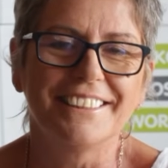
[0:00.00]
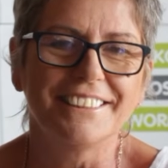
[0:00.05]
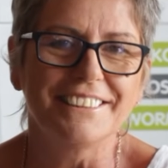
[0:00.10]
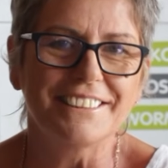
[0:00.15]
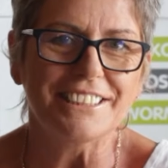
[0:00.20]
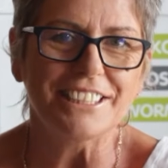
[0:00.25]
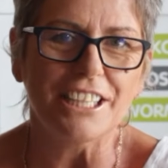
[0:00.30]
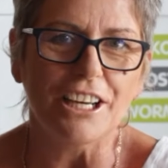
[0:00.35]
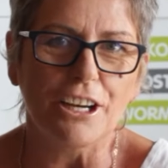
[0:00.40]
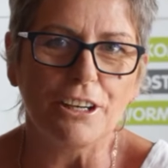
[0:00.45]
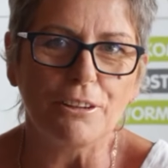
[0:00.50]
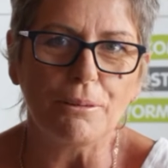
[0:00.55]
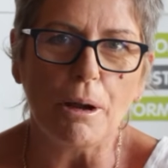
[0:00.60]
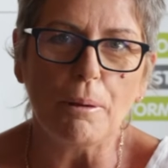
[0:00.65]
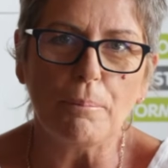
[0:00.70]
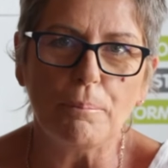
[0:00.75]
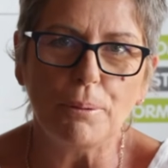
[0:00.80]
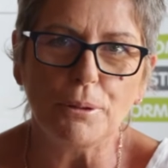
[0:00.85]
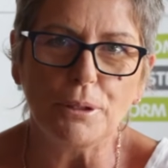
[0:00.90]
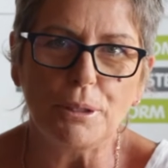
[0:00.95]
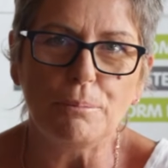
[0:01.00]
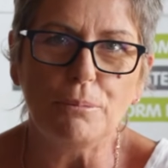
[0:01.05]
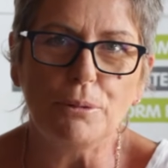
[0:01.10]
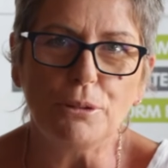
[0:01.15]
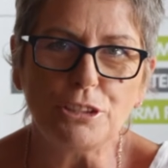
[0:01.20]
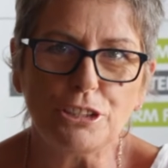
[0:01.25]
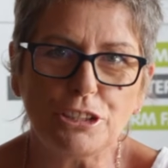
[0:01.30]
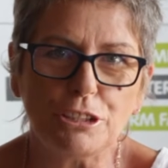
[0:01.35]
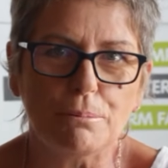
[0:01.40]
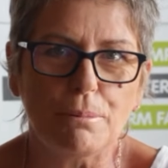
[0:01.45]
so put a
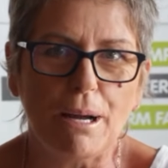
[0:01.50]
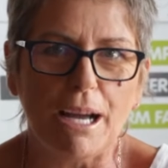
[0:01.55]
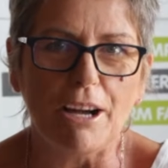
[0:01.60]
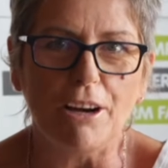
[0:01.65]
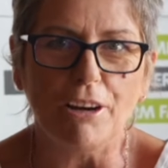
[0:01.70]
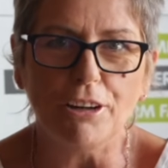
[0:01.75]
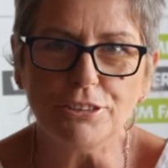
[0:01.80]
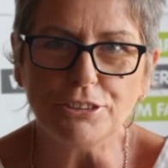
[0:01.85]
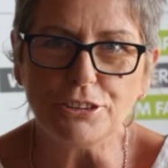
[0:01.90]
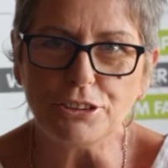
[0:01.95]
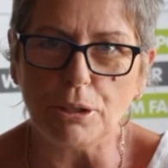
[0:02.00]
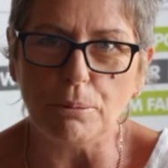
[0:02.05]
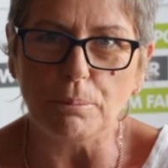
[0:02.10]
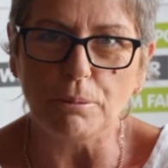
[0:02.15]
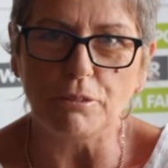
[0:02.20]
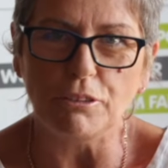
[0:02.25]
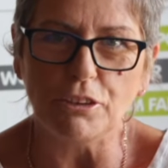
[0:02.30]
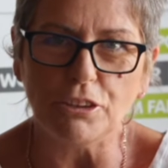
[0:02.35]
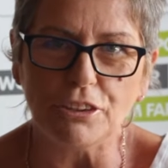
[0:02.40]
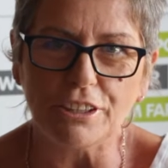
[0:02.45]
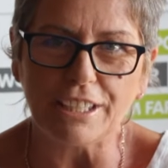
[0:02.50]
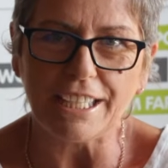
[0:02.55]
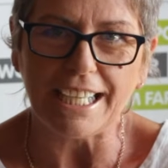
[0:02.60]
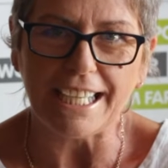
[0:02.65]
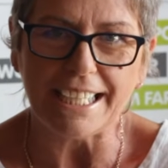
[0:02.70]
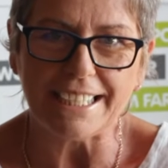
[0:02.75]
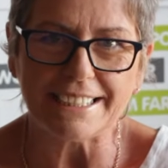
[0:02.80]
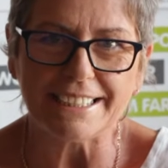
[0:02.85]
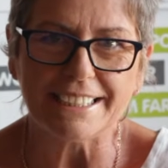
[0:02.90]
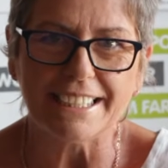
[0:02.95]
moisture mat on top of your
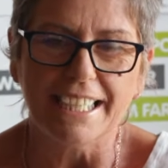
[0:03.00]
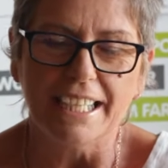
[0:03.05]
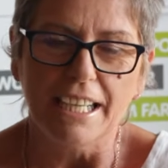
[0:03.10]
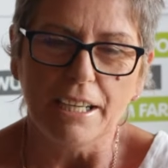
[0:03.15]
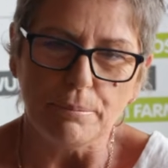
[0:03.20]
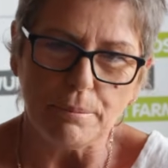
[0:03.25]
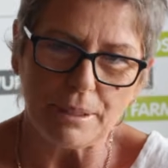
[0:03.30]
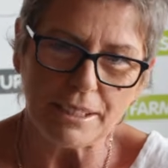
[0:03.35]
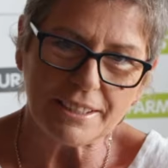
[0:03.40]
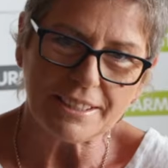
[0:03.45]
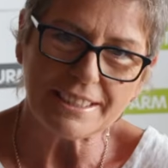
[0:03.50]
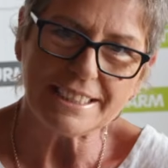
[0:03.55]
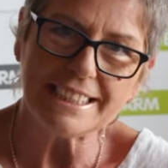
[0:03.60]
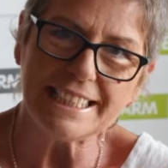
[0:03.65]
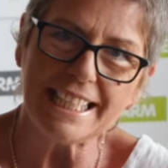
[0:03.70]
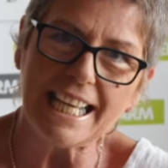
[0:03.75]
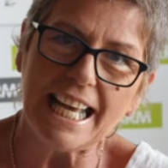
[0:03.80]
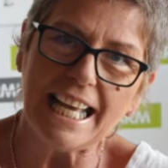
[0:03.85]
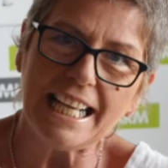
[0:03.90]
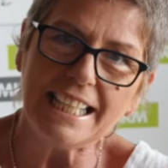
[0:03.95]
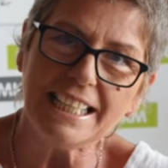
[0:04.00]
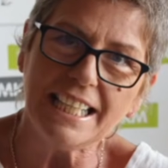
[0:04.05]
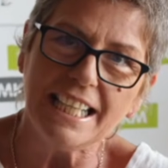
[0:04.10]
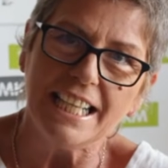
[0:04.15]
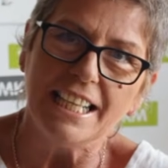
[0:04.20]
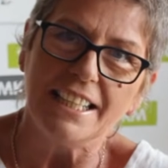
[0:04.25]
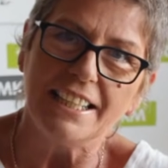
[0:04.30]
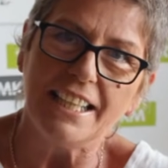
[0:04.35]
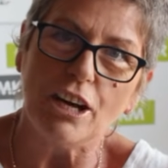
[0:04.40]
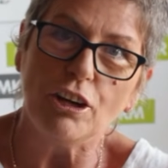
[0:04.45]
kit, because then
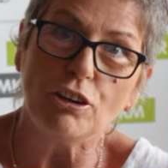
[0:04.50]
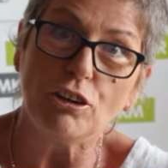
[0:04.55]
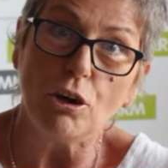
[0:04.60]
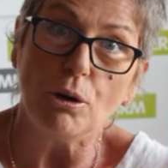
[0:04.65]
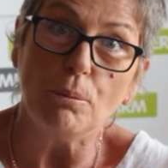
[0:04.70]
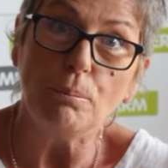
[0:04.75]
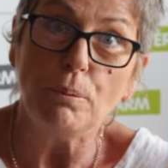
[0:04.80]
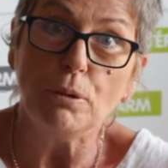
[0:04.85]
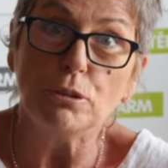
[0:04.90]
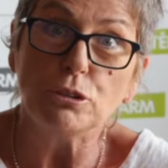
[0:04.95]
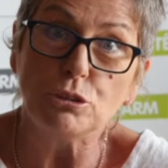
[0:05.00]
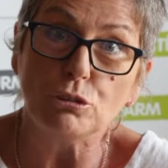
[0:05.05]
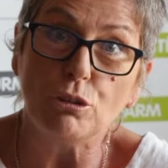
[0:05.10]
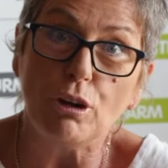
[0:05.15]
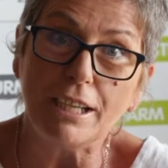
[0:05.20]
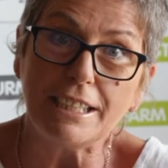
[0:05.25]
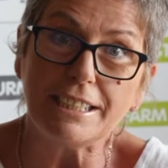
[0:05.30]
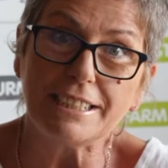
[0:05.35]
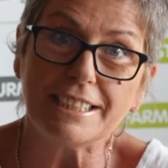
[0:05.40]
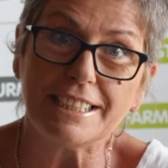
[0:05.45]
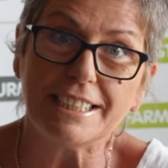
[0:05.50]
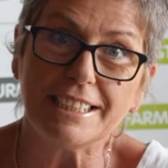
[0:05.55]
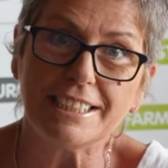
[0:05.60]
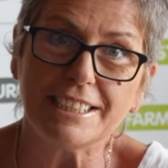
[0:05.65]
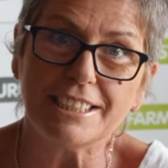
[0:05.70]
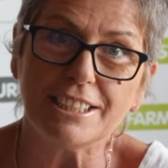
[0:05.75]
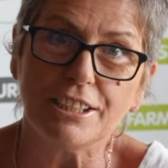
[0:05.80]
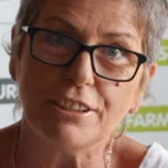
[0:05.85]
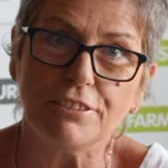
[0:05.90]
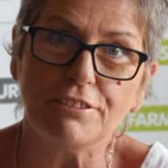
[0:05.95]
they'll compost right to the
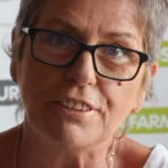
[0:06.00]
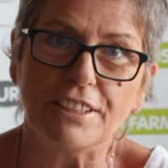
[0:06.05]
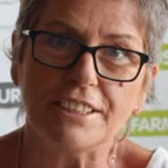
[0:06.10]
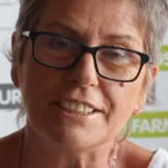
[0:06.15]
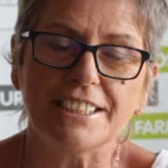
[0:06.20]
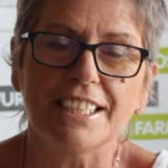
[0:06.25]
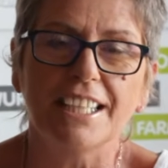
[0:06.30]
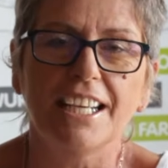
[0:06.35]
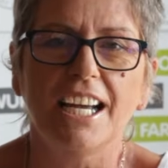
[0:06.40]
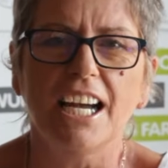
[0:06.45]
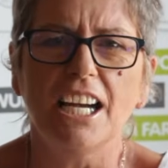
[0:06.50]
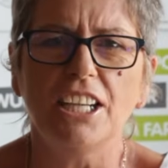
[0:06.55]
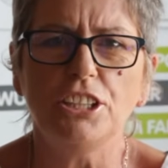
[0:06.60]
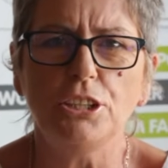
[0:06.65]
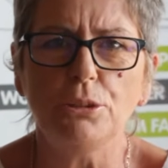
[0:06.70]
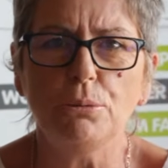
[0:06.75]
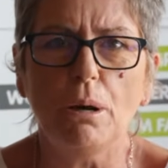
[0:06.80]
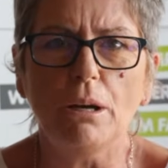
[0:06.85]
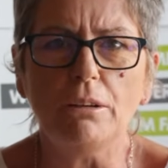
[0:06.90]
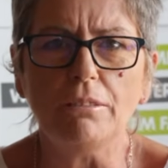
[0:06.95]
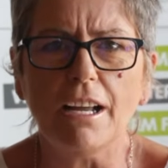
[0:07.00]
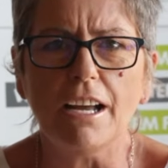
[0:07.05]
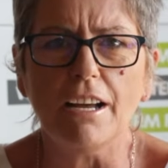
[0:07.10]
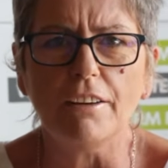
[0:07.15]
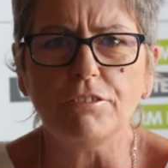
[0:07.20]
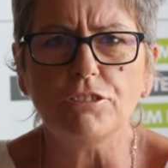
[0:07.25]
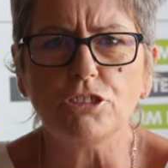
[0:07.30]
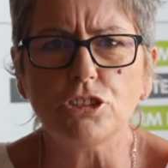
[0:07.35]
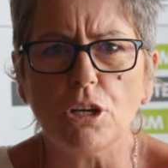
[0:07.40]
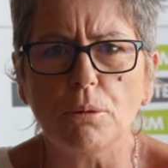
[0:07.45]
surface and you won't
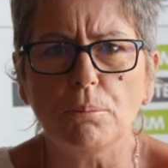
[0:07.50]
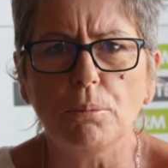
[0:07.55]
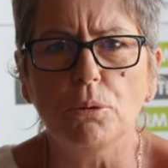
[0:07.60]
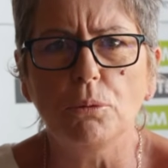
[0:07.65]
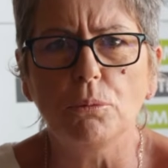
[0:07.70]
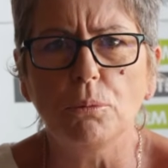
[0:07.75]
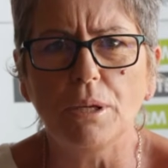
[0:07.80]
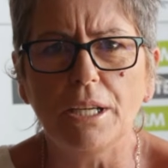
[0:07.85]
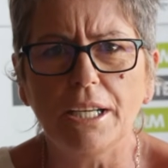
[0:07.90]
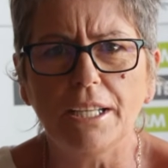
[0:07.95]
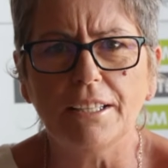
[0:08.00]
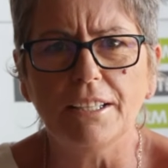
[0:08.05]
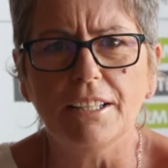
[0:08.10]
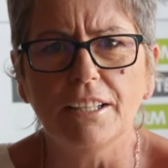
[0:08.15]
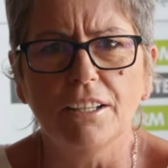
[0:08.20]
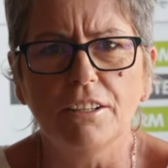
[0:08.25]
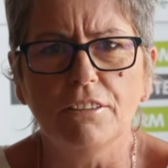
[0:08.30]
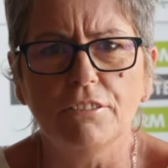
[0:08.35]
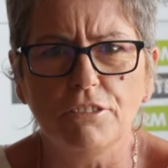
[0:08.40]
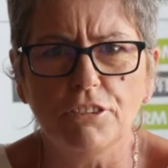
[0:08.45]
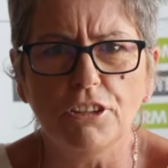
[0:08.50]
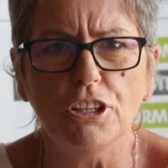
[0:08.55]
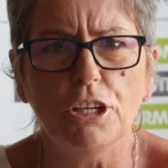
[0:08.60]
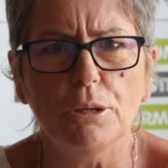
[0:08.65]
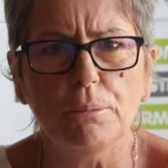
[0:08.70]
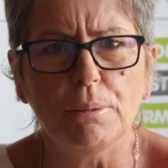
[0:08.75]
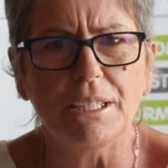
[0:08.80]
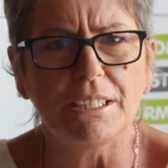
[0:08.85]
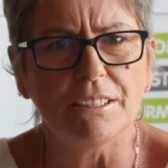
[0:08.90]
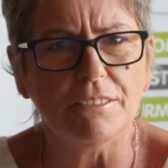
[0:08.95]
have trouble with
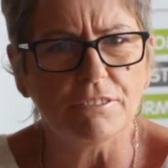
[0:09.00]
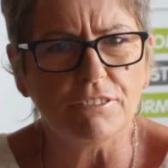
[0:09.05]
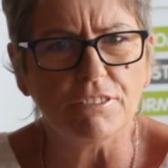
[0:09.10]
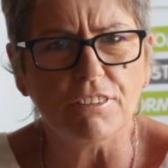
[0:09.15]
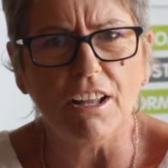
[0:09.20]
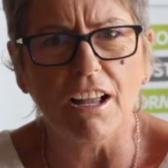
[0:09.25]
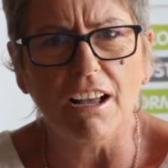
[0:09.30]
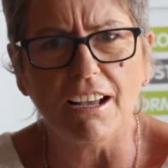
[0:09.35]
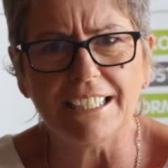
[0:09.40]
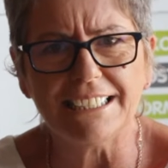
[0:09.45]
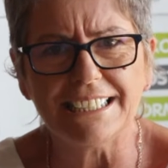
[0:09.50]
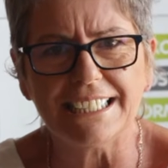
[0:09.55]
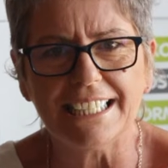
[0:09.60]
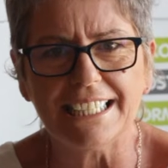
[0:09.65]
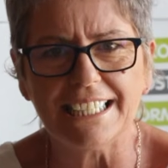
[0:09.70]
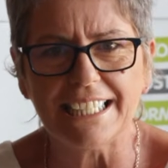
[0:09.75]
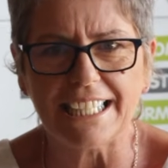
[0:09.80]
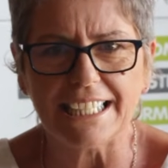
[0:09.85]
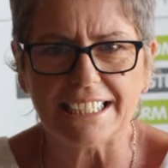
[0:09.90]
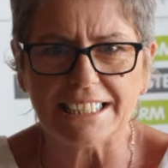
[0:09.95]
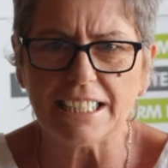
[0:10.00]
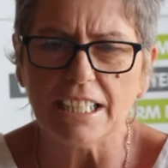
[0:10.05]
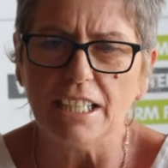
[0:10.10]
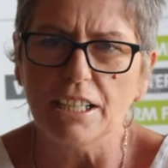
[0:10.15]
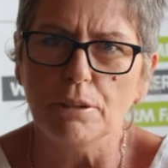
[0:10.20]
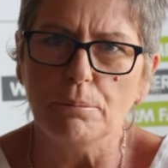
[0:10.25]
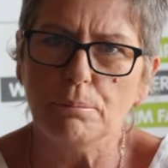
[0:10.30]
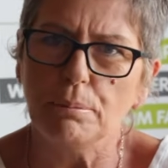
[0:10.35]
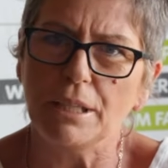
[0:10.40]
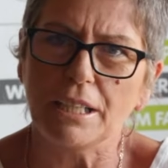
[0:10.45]
vermin and flies and things
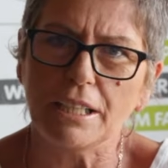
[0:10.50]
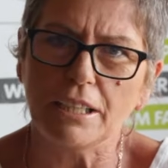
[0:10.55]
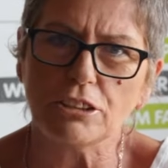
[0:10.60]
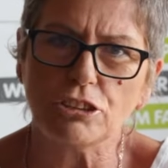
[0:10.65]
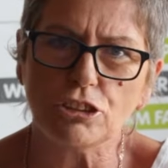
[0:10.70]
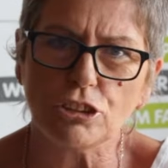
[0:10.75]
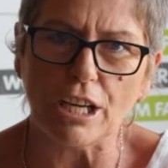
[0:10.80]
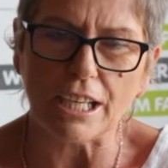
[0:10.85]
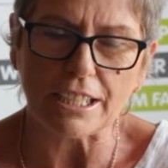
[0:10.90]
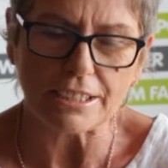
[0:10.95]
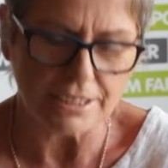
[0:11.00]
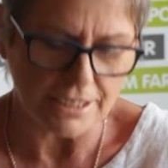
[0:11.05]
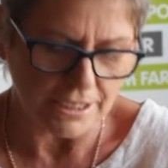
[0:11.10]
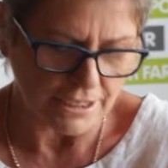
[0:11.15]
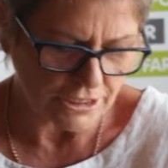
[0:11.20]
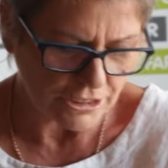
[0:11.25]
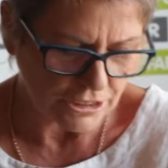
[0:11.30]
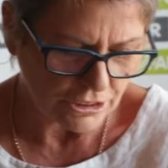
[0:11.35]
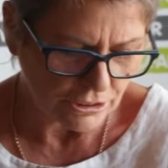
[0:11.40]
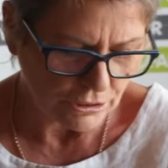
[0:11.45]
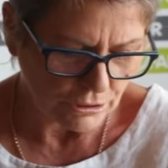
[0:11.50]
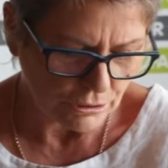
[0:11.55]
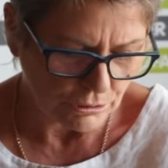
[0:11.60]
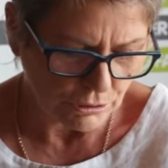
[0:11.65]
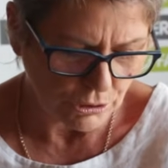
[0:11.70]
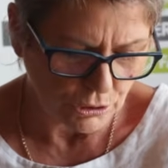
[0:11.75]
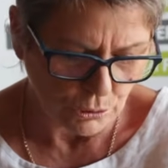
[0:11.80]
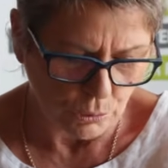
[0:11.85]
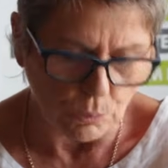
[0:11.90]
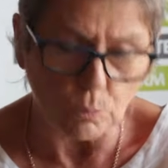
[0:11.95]
being attracted to
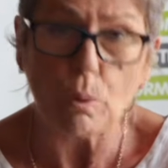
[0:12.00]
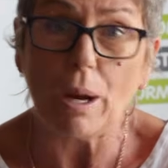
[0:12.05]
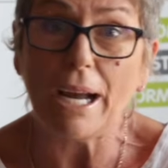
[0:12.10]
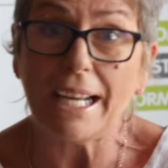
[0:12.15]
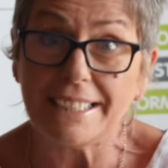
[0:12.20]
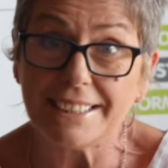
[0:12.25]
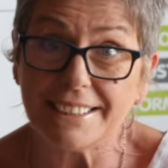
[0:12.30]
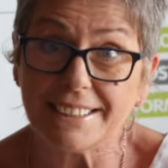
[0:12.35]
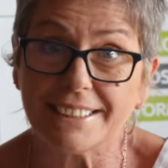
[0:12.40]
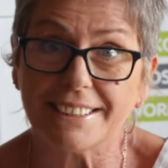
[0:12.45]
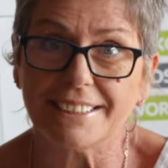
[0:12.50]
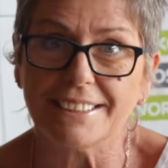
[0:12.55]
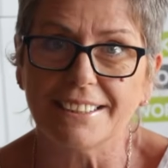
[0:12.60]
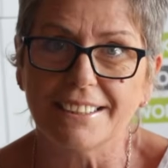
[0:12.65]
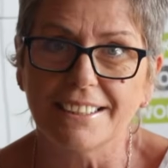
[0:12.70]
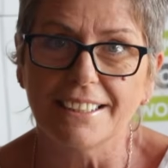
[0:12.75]
your waste.